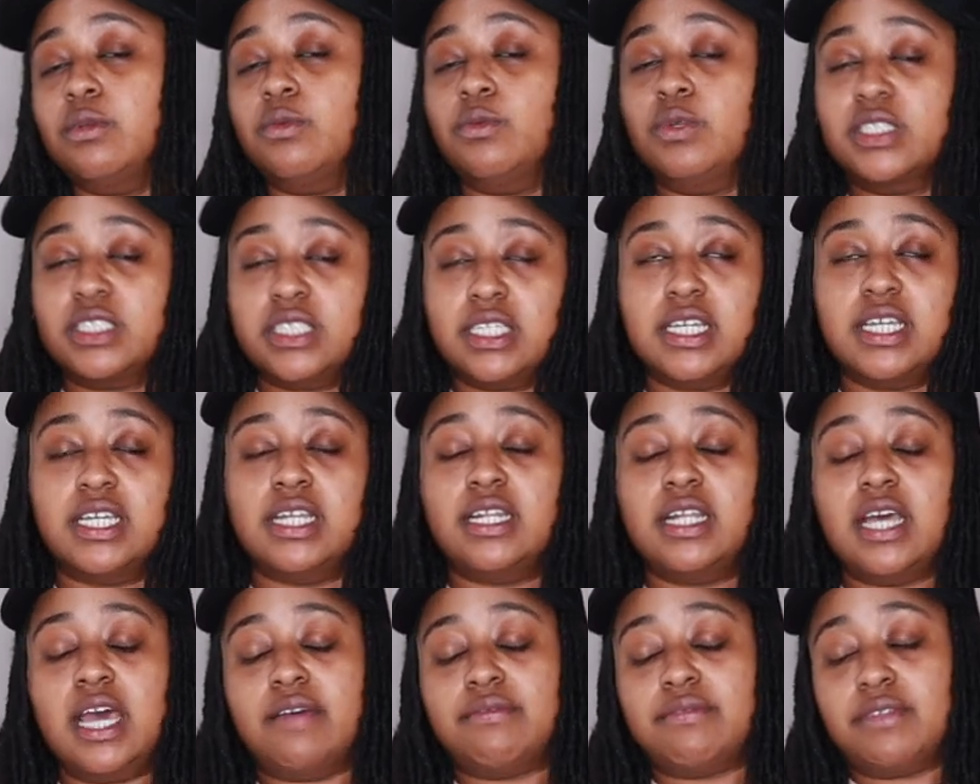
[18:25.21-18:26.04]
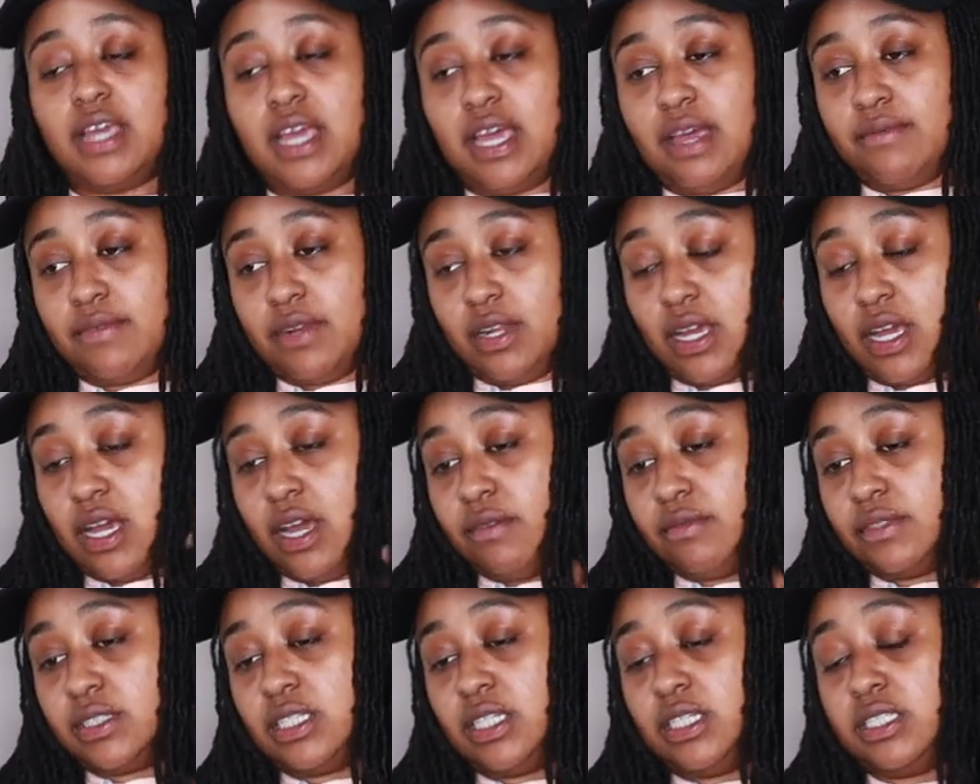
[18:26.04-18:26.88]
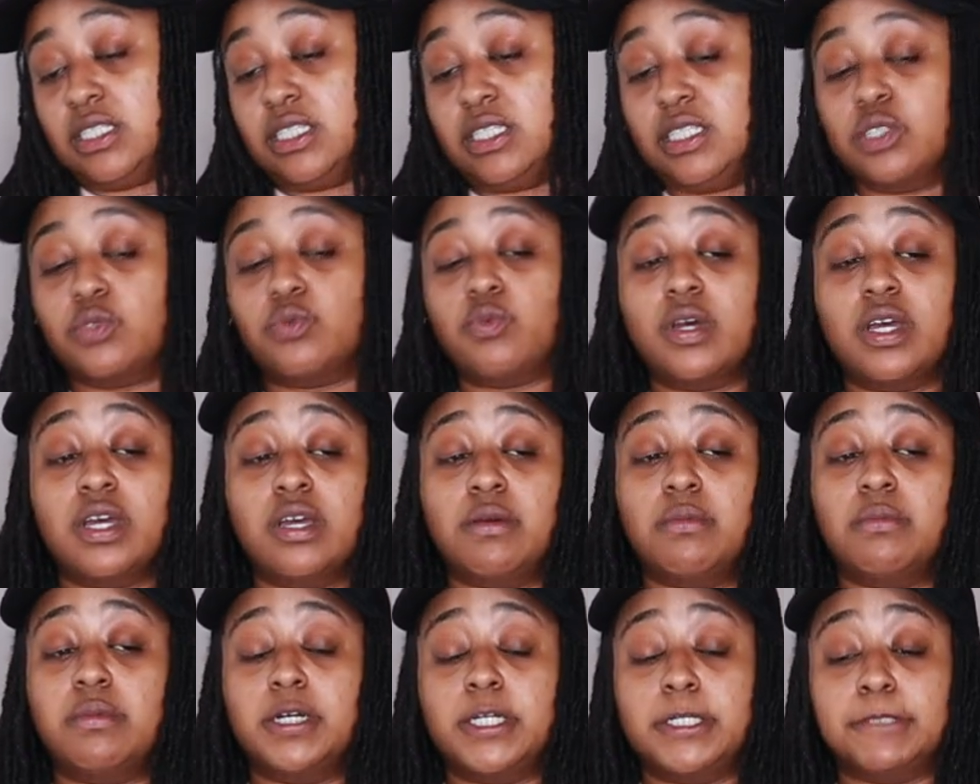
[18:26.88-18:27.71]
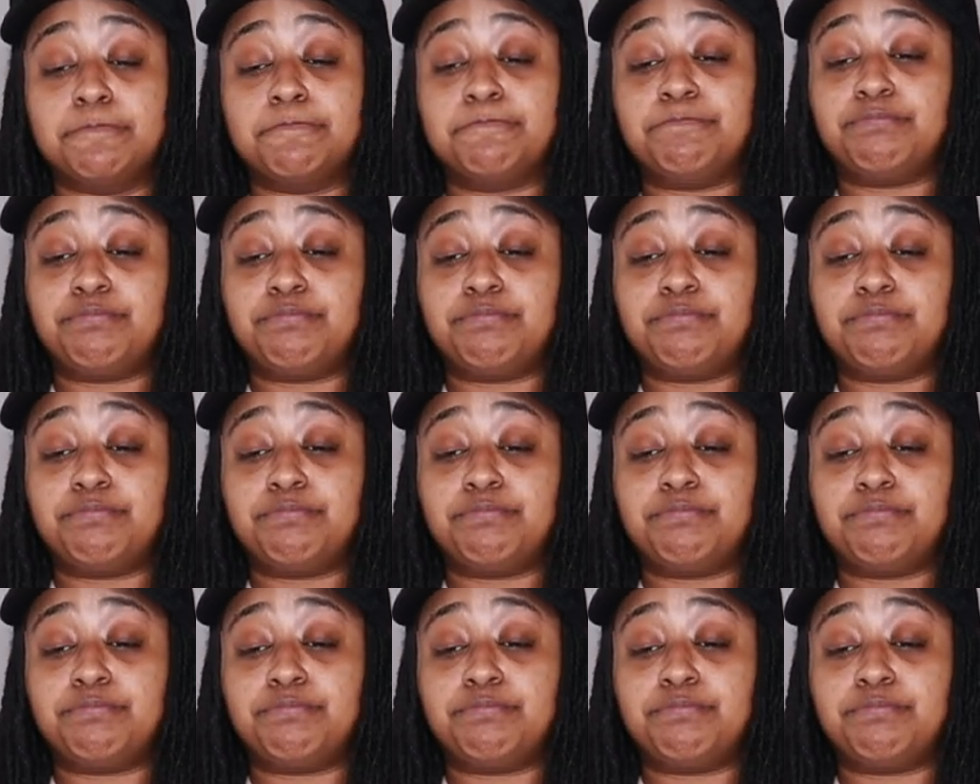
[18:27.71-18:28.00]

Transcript: Once again, after having a conversation as well, but